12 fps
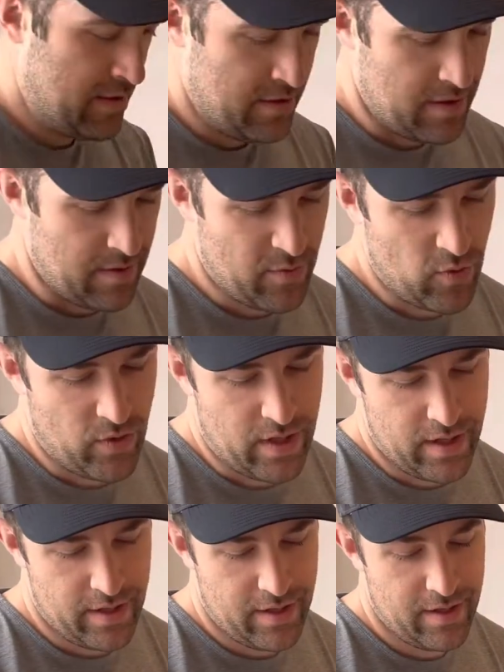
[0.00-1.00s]
Number
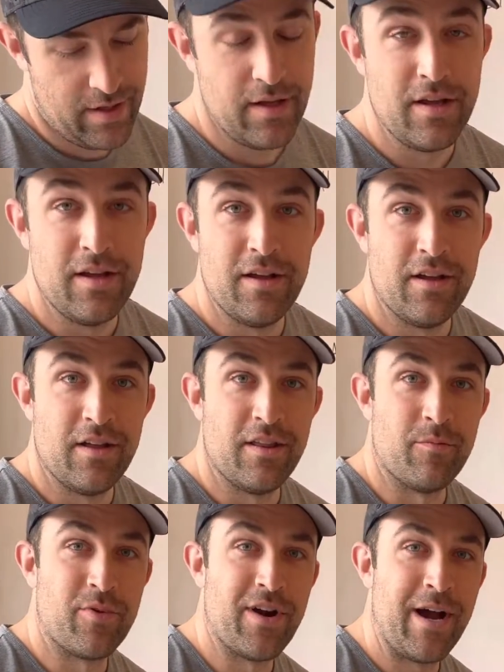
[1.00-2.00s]
1, the
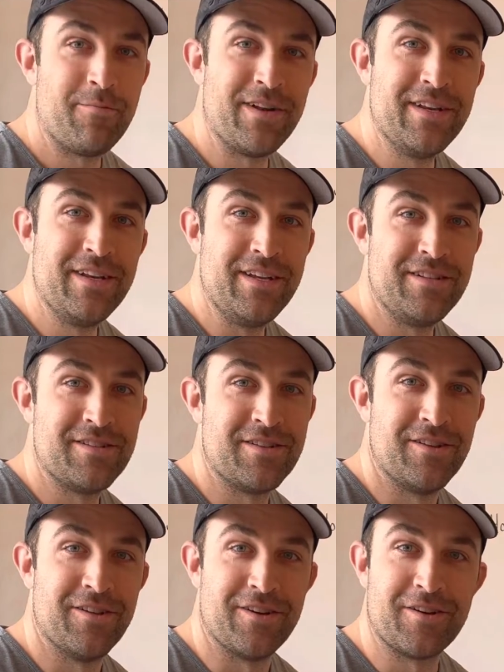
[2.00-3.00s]
property needs to
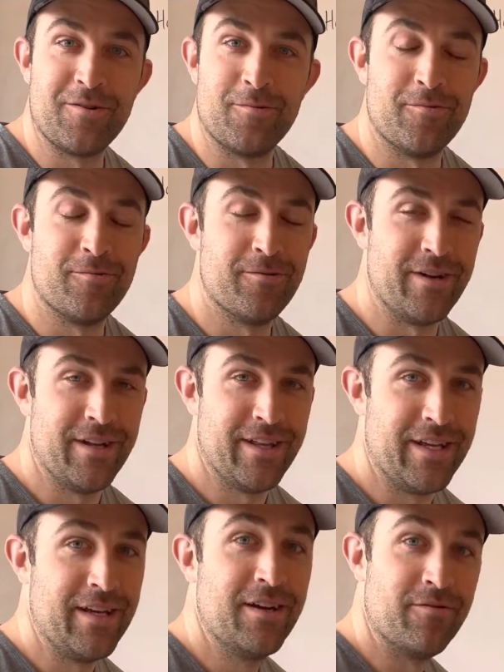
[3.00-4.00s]
look
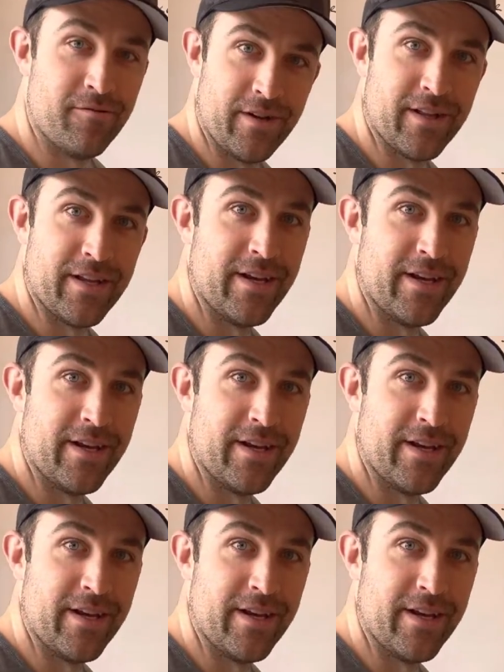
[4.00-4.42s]
really, really